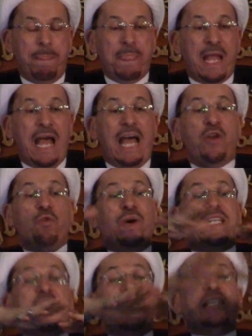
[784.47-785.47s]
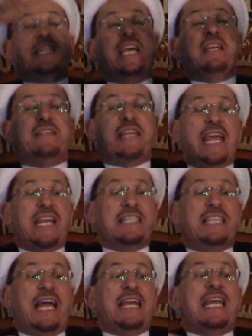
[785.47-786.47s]
and what it contains
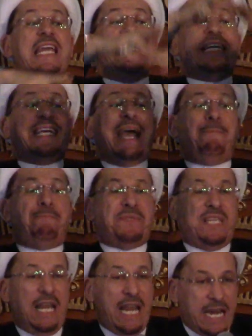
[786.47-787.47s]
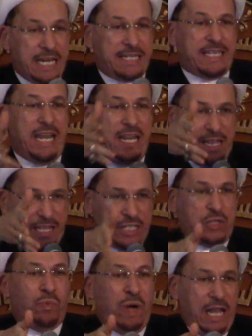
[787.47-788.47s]
and encapsulates in this
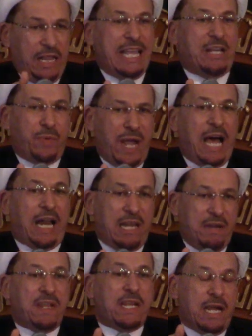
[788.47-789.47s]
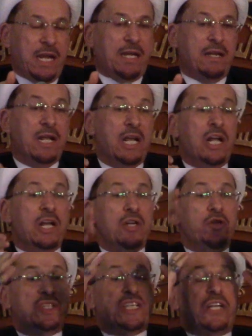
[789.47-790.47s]
world that we are living in, to
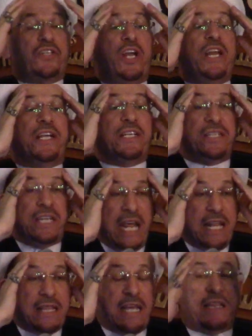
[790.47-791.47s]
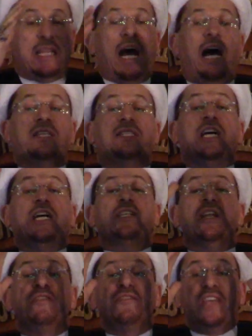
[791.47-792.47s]
such an extent that there are
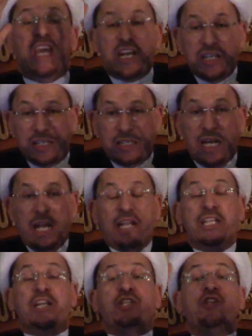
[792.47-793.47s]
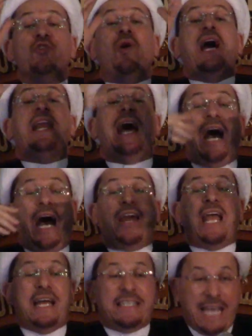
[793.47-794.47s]
certain things that you and I
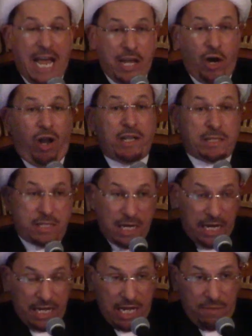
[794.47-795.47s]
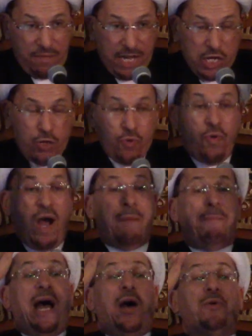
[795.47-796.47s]
as adults never knew
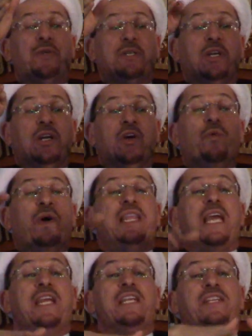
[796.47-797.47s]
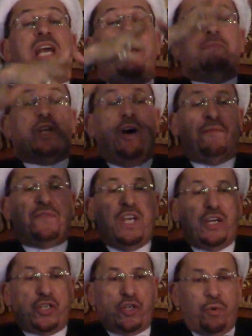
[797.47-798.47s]
about, whether in terms of
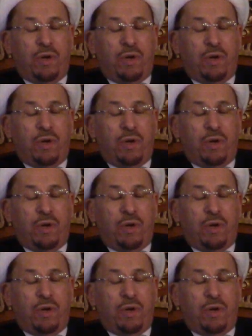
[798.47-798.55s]
social